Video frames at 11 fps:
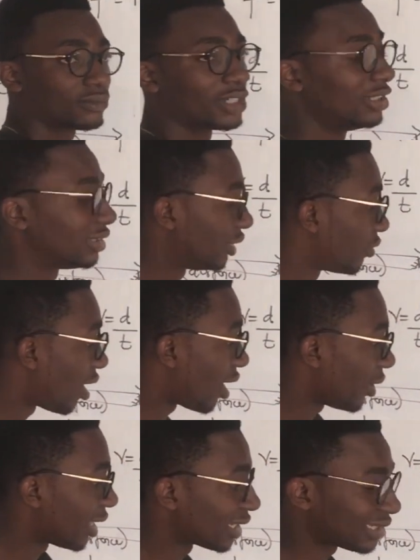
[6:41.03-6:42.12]
integral.
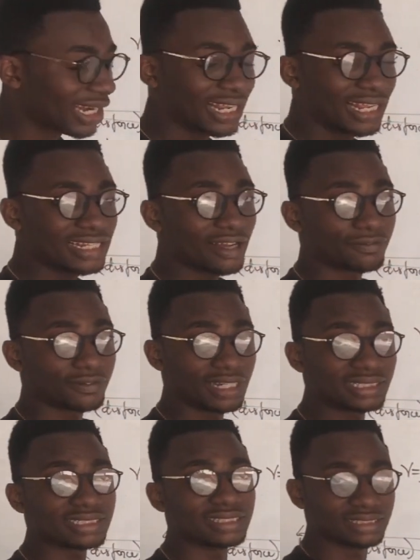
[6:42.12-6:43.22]
It is an
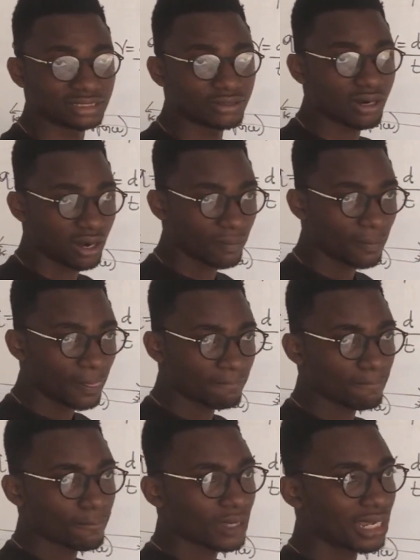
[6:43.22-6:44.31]
indefinite integral.
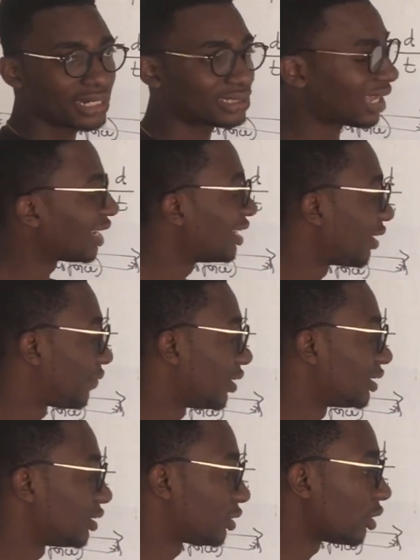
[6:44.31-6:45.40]
It is an
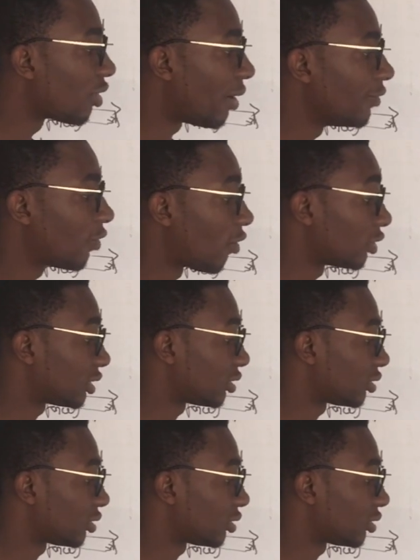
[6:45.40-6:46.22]
indefinite integral because